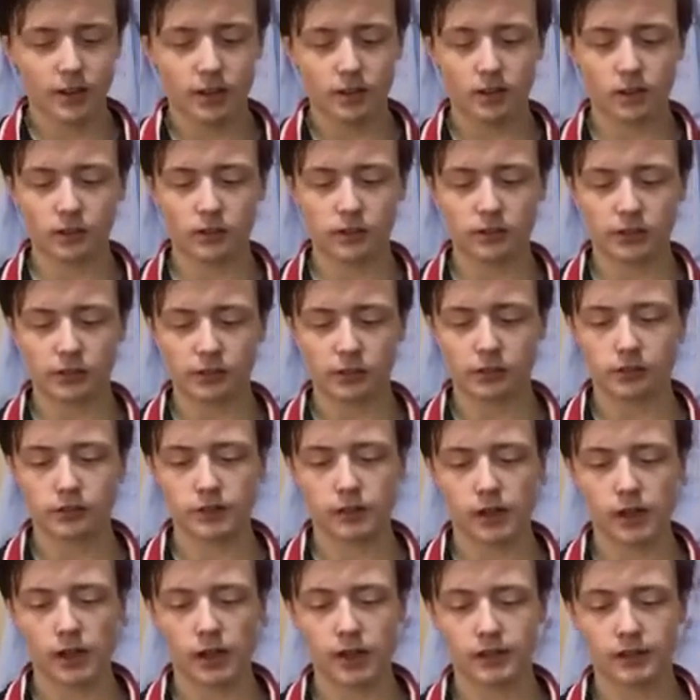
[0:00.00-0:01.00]
Oh, is that just the
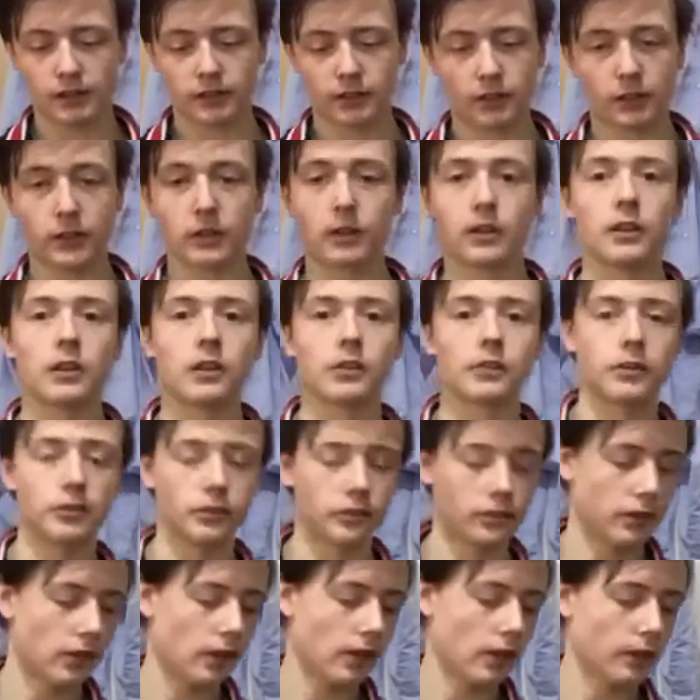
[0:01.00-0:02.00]
lighting? No, yeah, it's
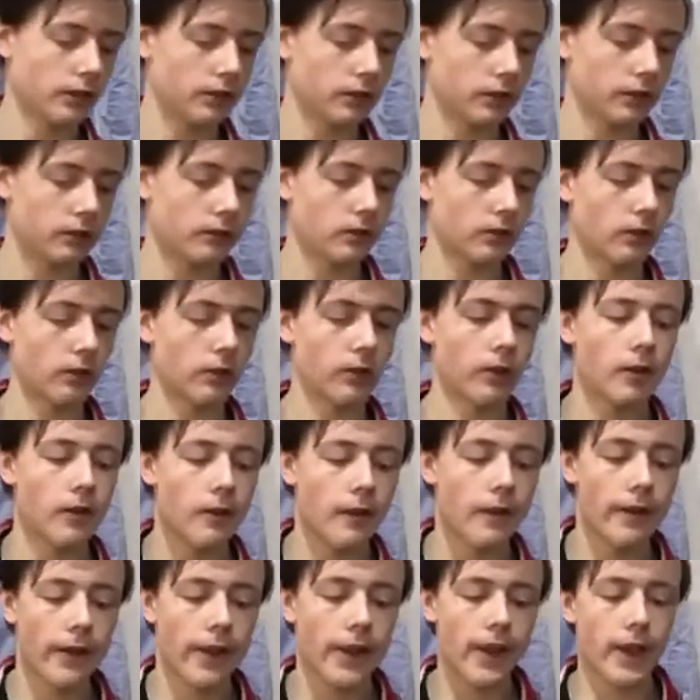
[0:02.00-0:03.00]
just the lighting, sorry.
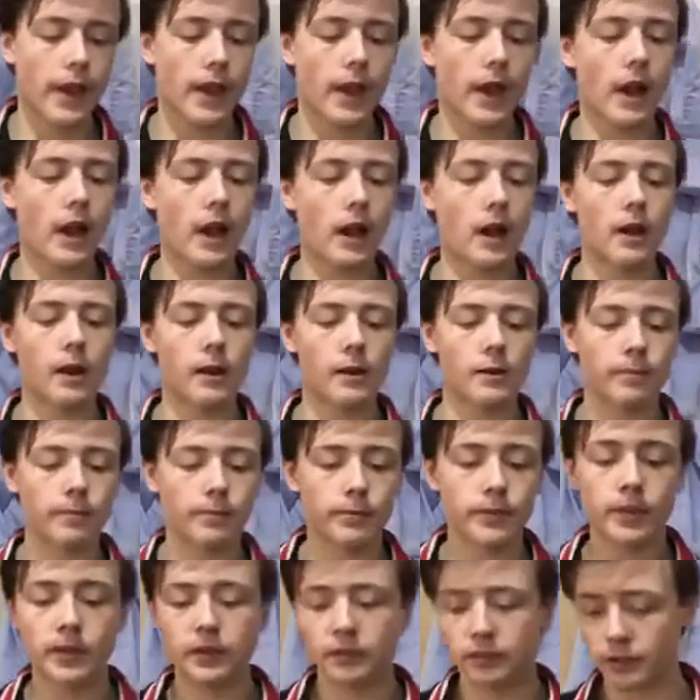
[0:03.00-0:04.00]

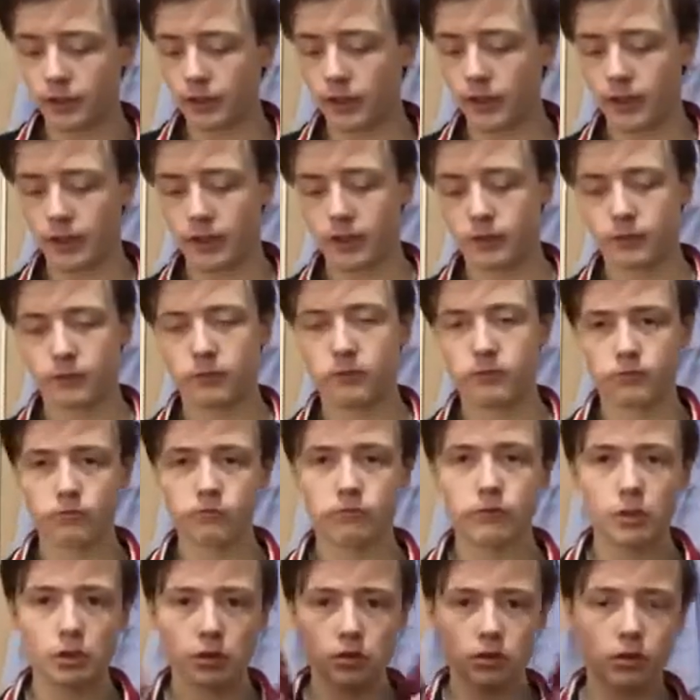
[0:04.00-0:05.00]
These are
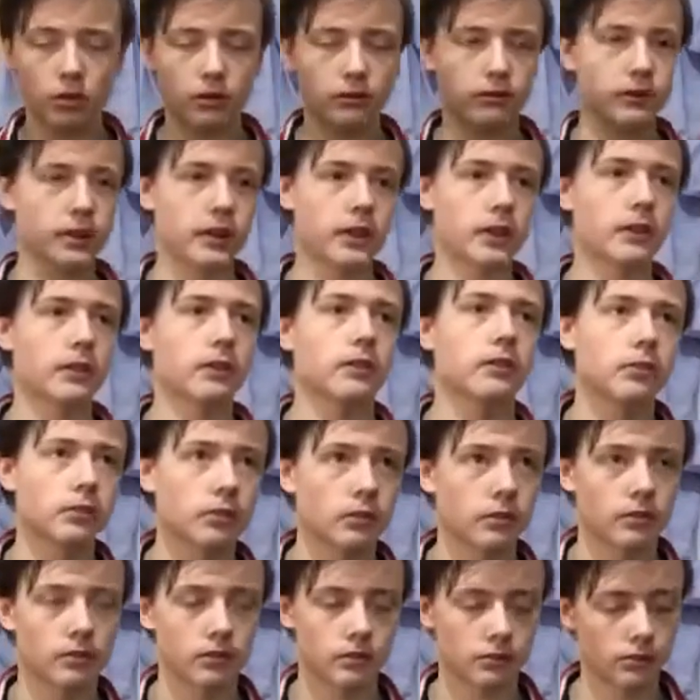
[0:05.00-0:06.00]
real Converse.
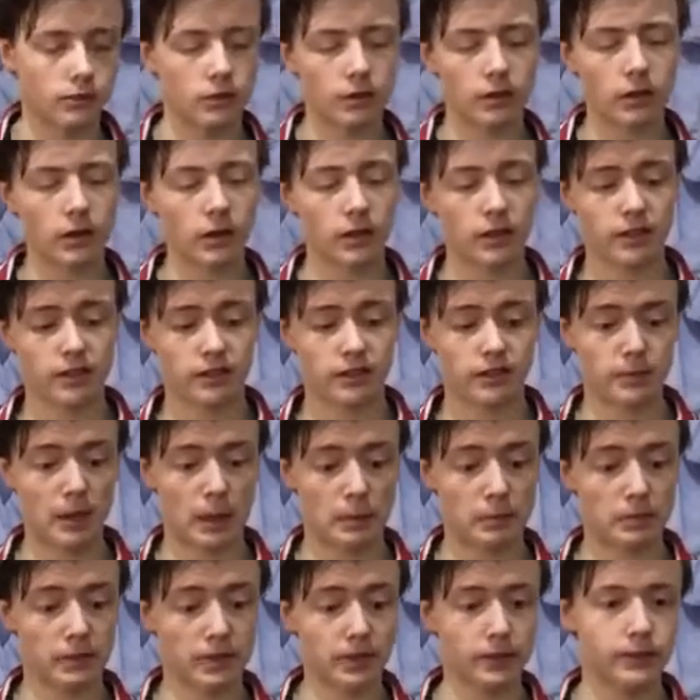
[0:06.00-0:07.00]
I
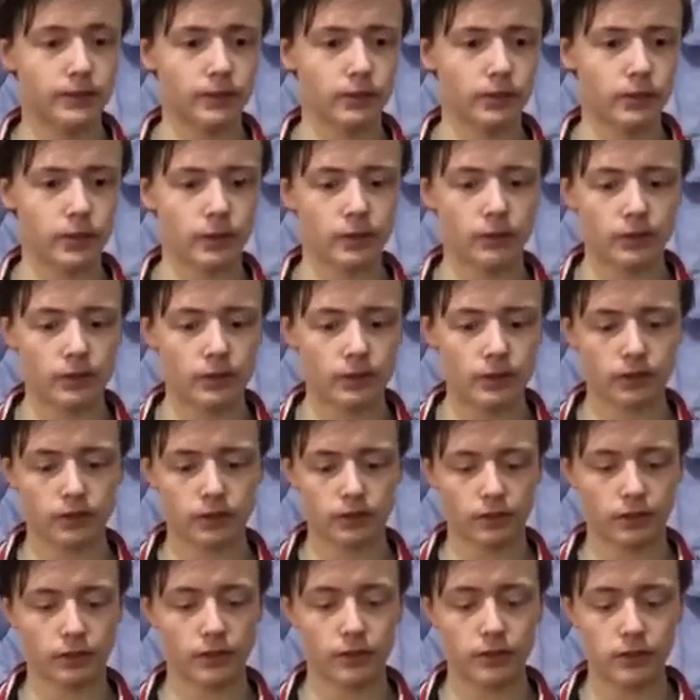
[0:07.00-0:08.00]
believe so anyways.
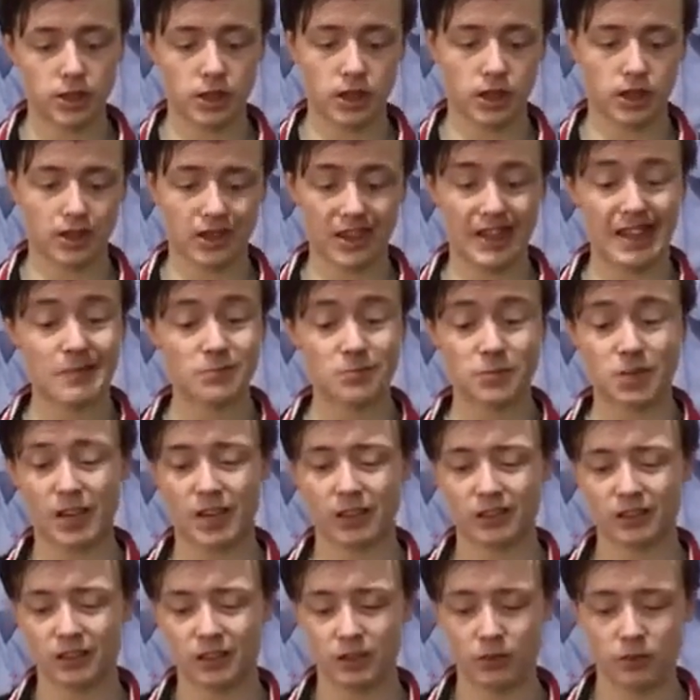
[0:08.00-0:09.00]
I did get them
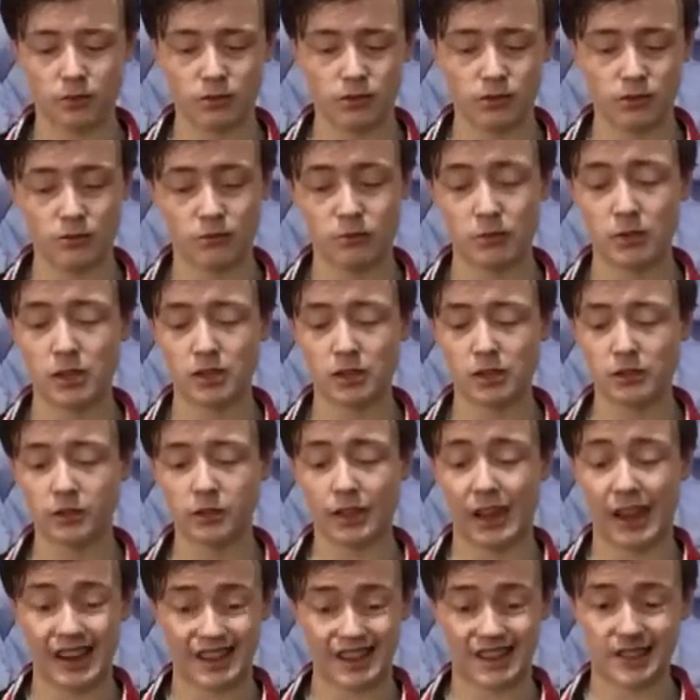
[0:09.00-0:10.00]
checked out, and they're real as
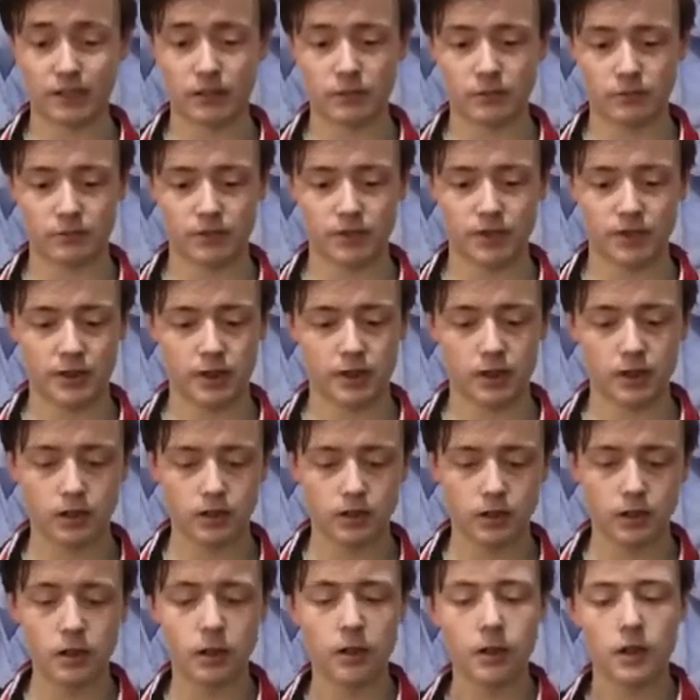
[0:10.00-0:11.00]
I can
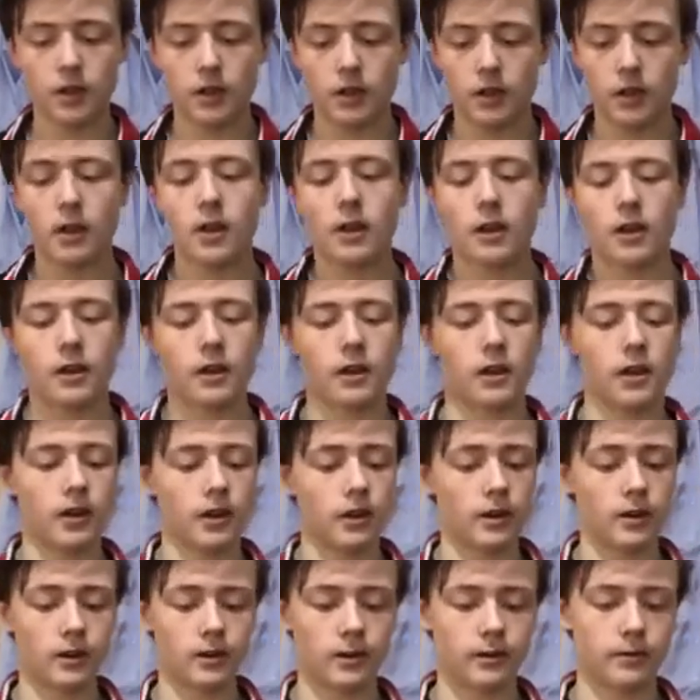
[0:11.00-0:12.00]
think.
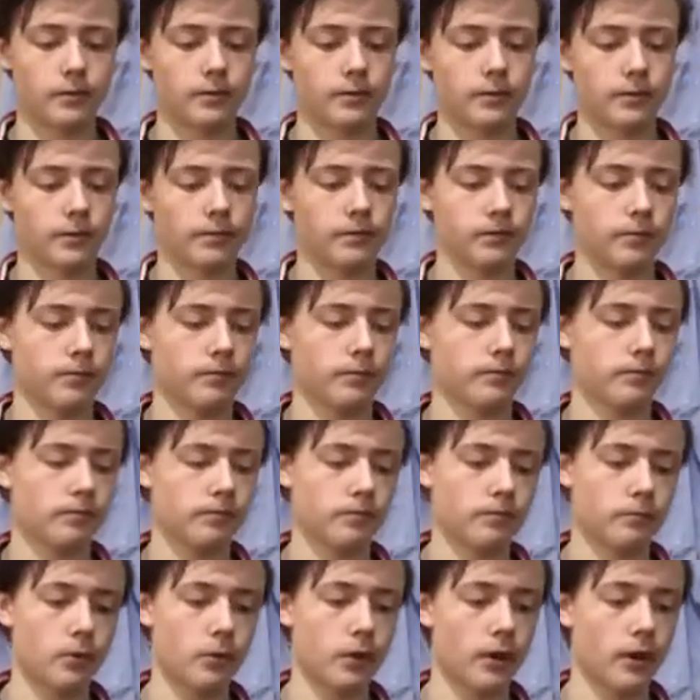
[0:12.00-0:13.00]

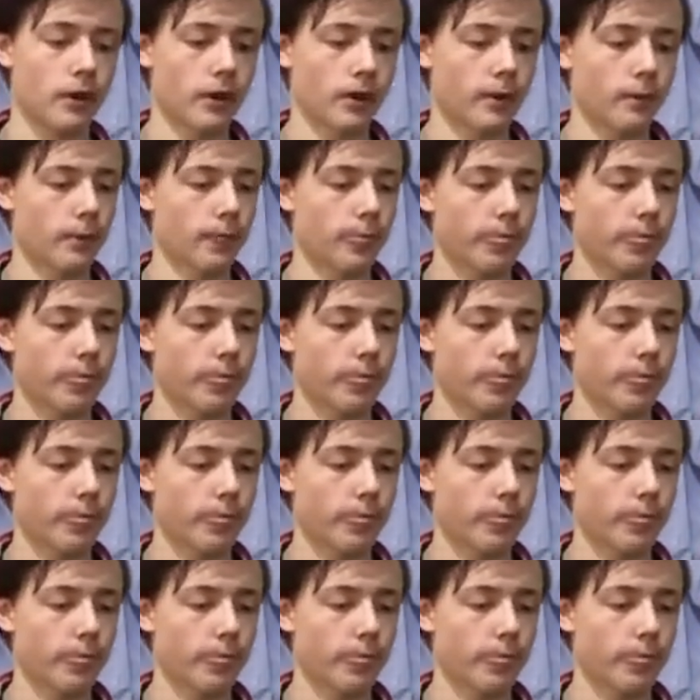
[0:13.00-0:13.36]
But yeah.